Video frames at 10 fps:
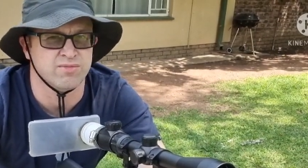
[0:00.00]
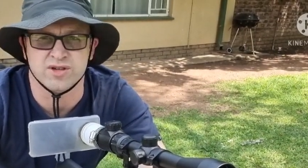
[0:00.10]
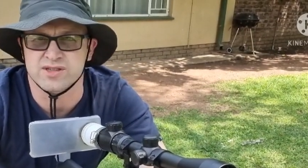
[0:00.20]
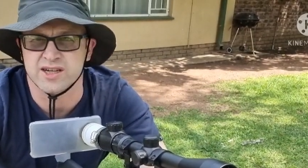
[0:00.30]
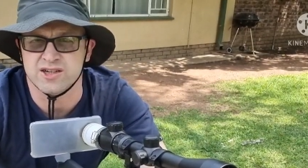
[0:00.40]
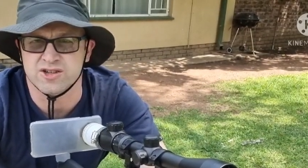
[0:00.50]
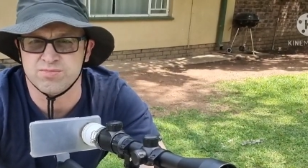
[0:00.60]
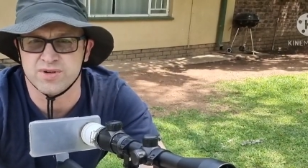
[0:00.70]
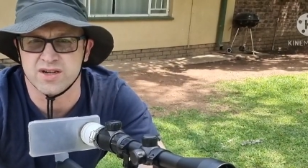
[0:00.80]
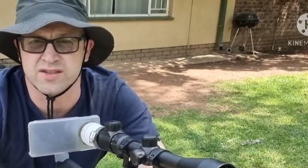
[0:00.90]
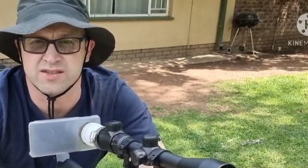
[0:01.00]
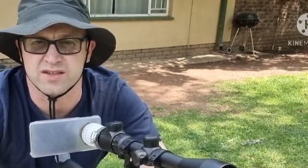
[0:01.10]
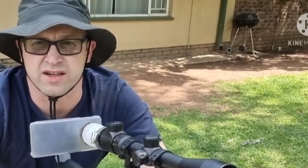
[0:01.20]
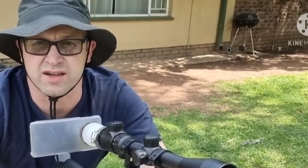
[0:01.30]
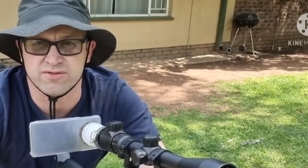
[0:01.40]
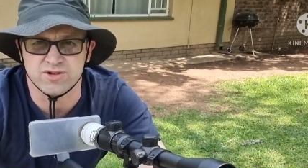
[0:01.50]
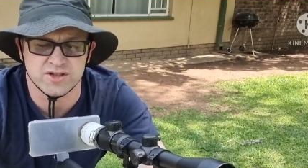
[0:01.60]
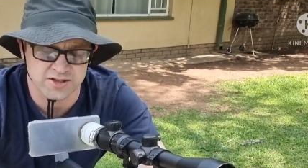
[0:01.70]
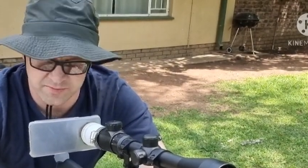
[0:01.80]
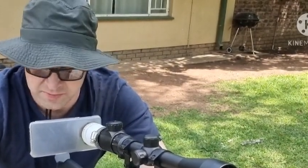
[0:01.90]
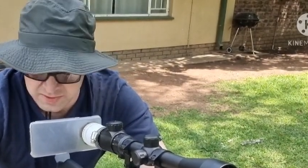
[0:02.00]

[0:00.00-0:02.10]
most accurate pellets that I've got.